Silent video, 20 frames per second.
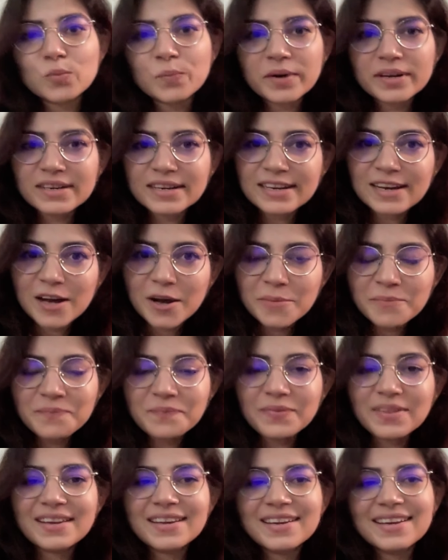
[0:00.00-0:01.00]
at Super
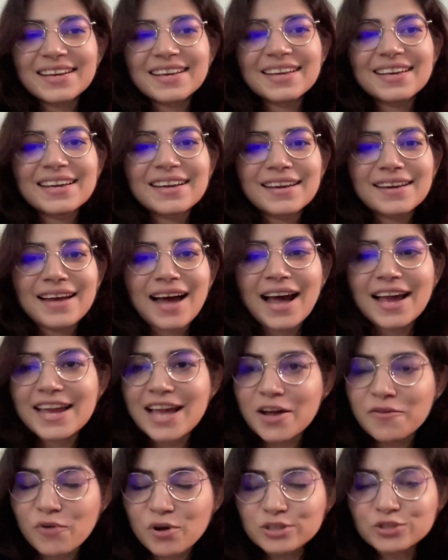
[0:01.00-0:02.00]
Kalam.
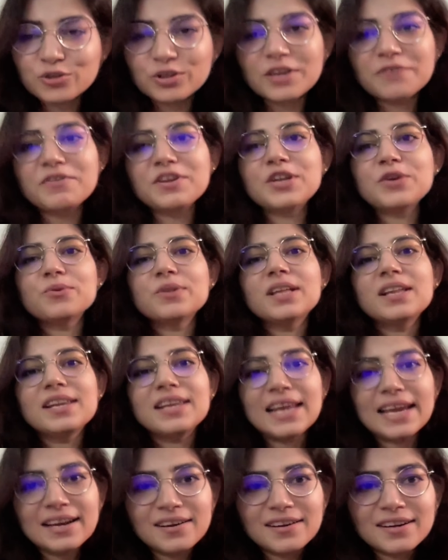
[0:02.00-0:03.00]
I have also given you
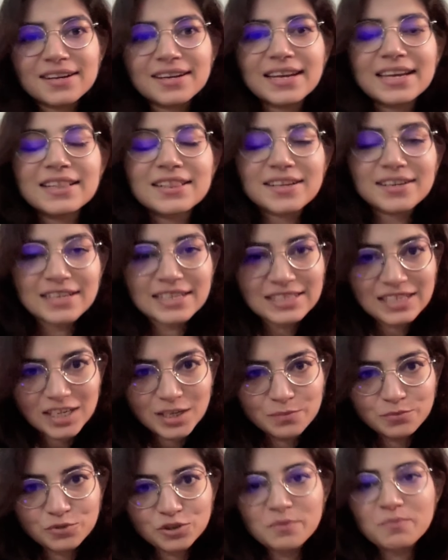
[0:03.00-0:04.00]
the link in the
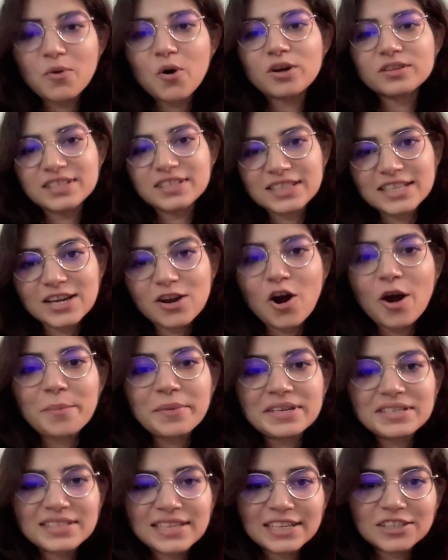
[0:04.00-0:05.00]
description box in the
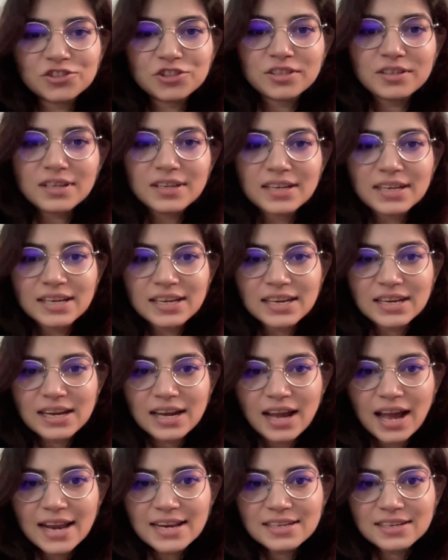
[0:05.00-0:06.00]
comment section.
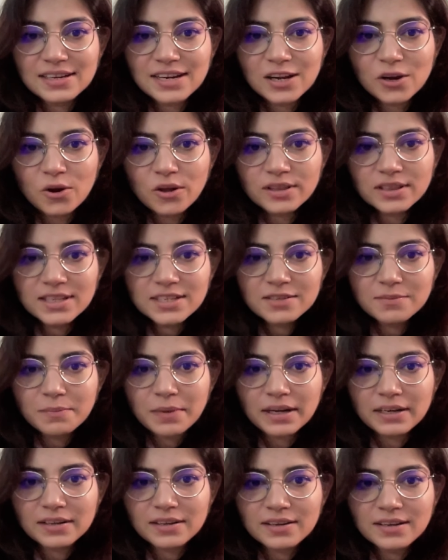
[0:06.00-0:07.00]
I'll click on this
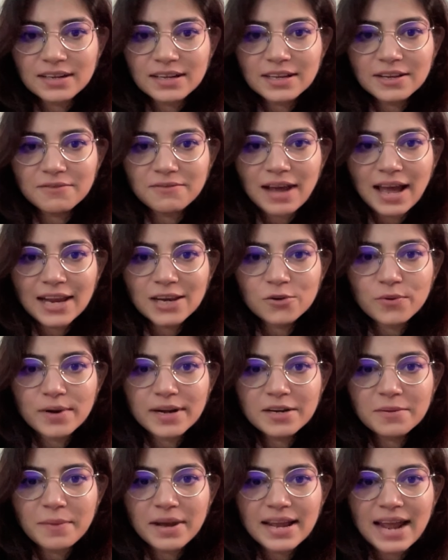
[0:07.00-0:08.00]
button,
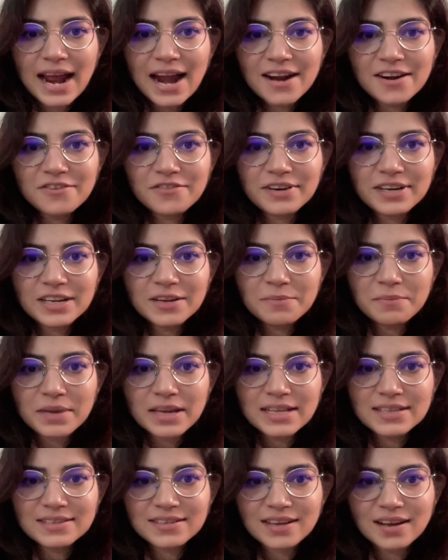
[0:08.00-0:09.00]
evaluate my handwritten
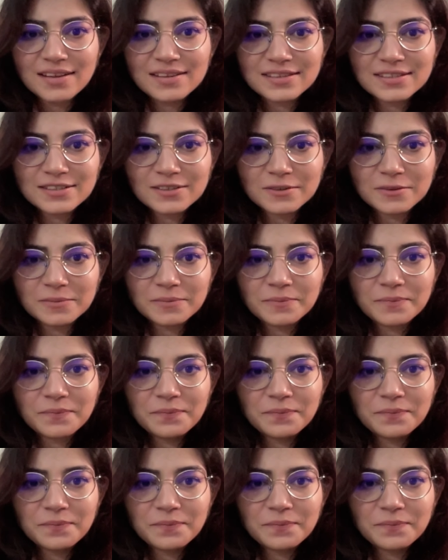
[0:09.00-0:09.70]
mains answer,